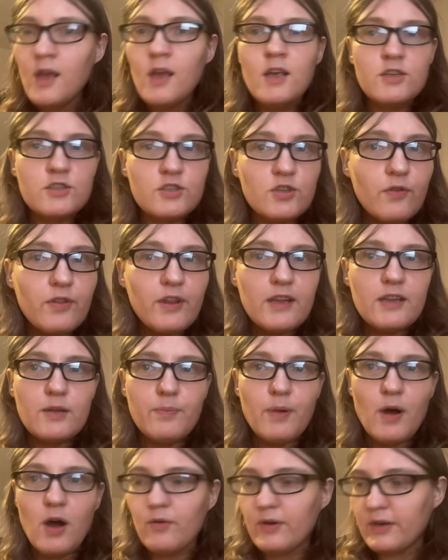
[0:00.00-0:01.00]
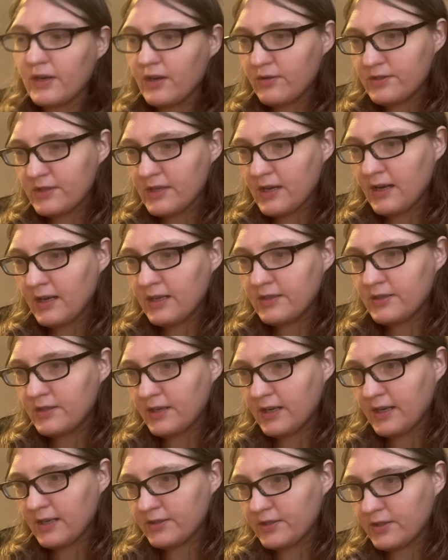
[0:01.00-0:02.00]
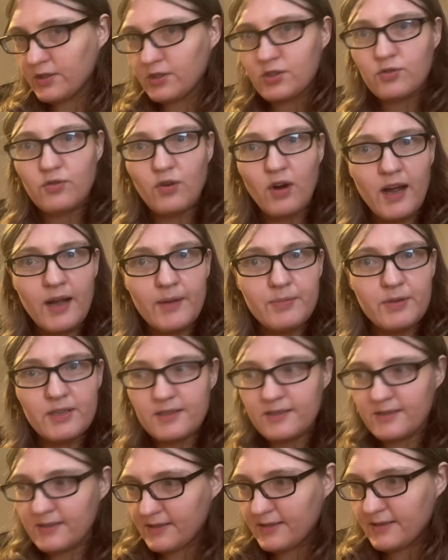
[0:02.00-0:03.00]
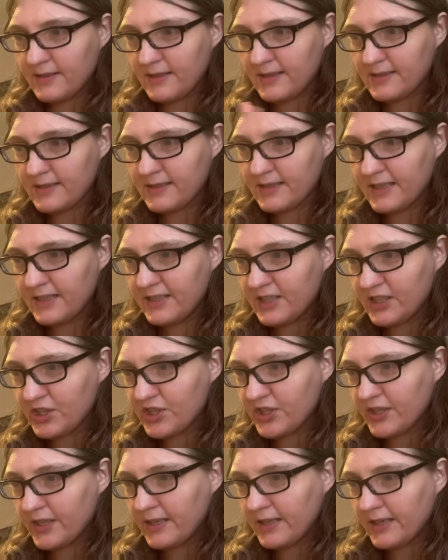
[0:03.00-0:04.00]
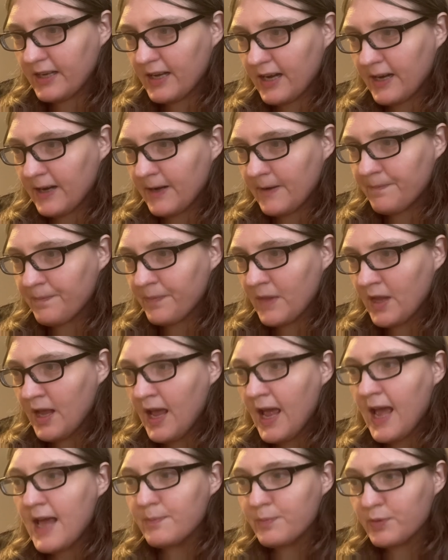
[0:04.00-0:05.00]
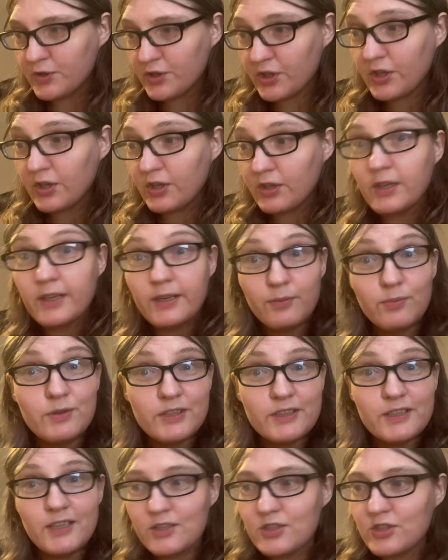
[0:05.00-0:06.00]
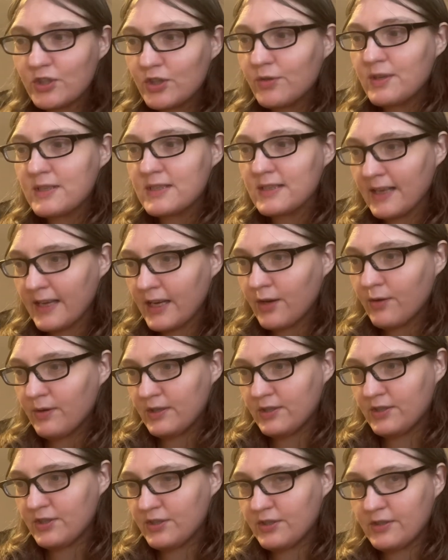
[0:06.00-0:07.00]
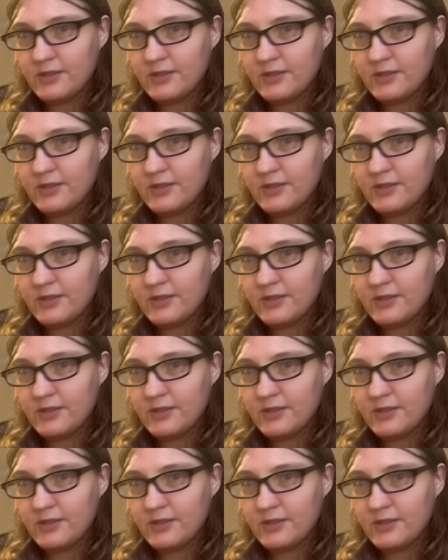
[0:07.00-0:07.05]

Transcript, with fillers: So then the poet goes on uh, to describe his his condition, um, and particularly with attention to his language.